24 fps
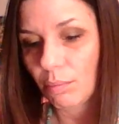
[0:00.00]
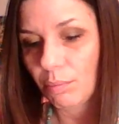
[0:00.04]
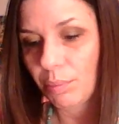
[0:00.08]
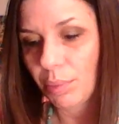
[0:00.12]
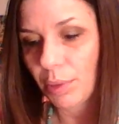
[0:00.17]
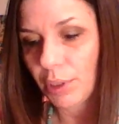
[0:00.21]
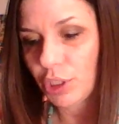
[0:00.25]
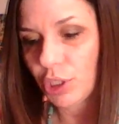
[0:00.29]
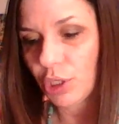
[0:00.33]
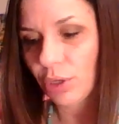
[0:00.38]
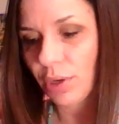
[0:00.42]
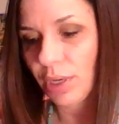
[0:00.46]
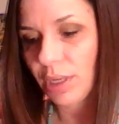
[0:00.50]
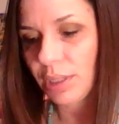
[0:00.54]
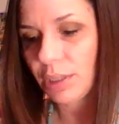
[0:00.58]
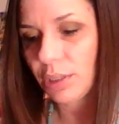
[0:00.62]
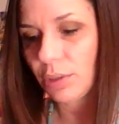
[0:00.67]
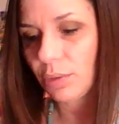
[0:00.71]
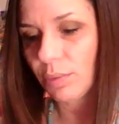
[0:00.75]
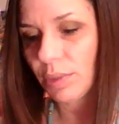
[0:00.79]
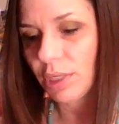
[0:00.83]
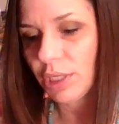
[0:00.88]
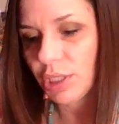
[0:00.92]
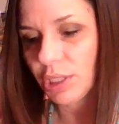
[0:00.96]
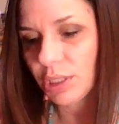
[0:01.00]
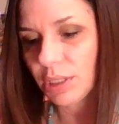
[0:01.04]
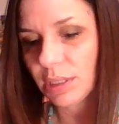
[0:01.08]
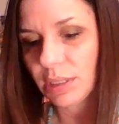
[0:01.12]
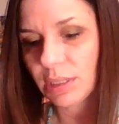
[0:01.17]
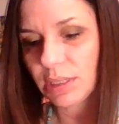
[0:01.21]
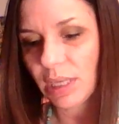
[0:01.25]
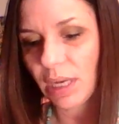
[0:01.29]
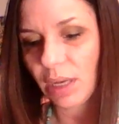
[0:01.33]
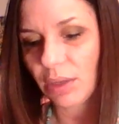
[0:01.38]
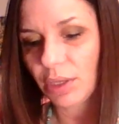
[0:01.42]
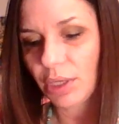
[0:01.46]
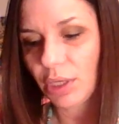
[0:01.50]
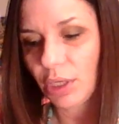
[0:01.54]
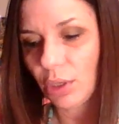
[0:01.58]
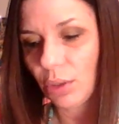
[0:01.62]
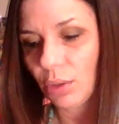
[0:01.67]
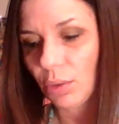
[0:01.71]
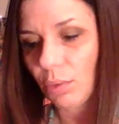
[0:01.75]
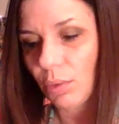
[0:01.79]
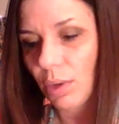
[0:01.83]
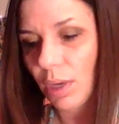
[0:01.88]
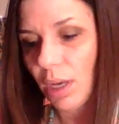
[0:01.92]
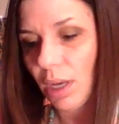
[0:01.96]
But your intuition is telling
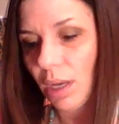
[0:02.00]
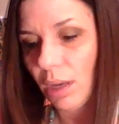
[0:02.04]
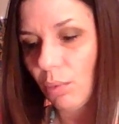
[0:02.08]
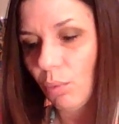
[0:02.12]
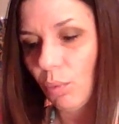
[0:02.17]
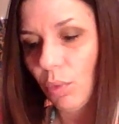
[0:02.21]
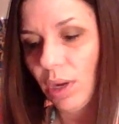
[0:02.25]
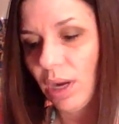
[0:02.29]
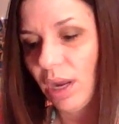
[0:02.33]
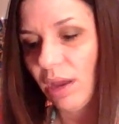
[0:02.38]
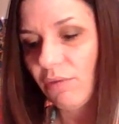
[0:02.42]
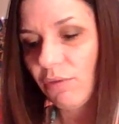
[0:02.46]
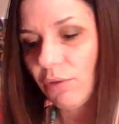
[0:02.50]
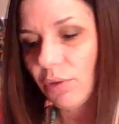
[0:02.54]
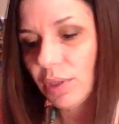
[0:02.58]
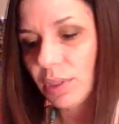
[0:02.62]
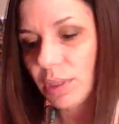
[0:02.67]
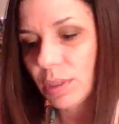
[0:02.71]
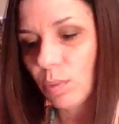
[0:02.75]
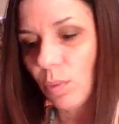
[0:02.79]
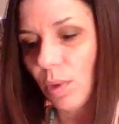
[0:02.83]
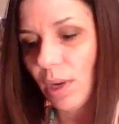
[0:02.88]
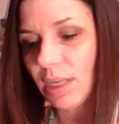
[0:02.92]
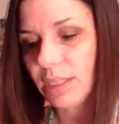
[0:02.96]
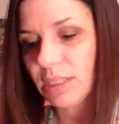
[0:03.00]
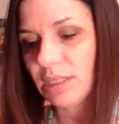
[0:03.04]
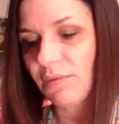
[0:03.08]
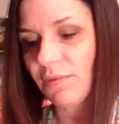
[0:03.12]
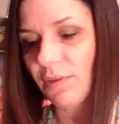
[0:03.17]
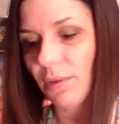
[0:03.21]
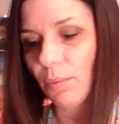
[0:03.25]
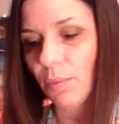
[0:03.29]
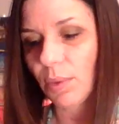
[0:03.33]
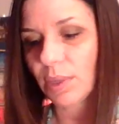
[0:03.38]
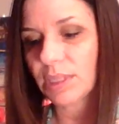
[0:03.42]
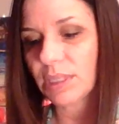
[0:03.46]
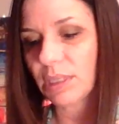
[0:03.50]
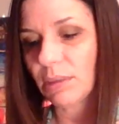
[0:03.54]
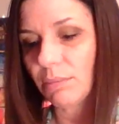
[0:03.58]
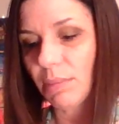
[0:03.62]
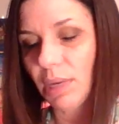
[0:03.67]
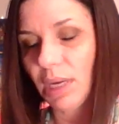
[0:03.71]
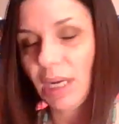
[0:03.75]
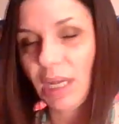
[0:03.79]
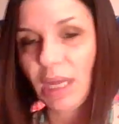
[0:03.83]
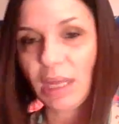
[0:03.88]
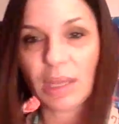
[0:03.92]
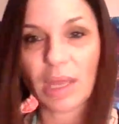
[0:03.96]
you, whatever this was, if it wasn't
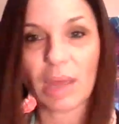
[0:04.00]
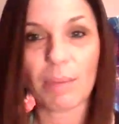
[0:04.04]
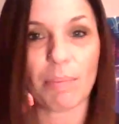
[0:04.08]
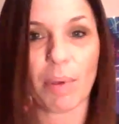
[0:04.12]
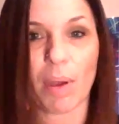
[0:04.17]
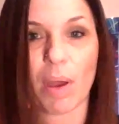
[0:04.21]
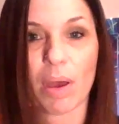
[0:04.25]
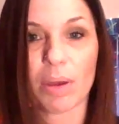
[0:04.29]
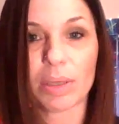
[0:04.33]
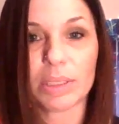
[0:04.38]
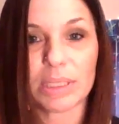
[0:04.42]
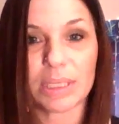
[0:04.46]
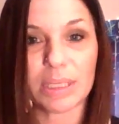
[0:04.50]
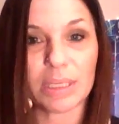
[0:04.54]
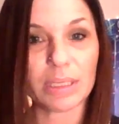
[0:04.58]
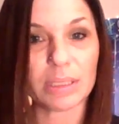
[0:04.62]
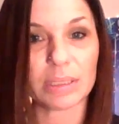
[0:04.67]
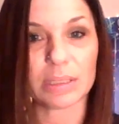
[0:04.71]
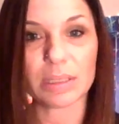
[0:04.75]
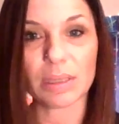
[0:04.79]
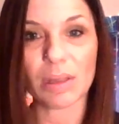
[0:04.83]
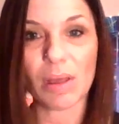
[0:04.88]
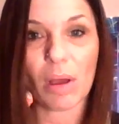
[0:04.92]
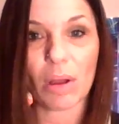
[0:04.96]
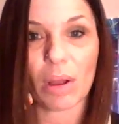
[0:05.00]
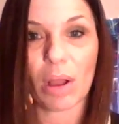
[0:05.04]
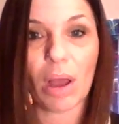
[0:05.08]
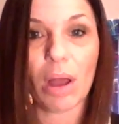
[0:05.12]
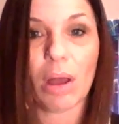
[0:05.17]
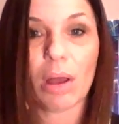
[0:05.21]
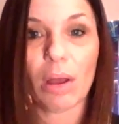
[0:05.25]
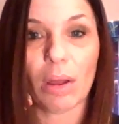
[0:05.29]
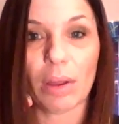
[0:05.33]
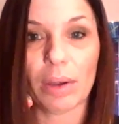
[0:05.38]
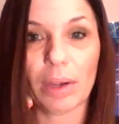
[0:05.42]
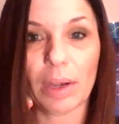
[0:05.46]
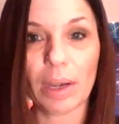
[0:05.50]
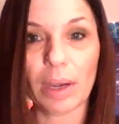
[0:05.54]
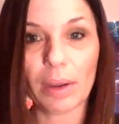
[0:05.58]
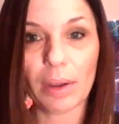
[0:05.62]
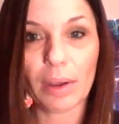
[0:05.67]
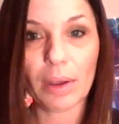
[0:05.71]
money, they pawned it. It's long gone.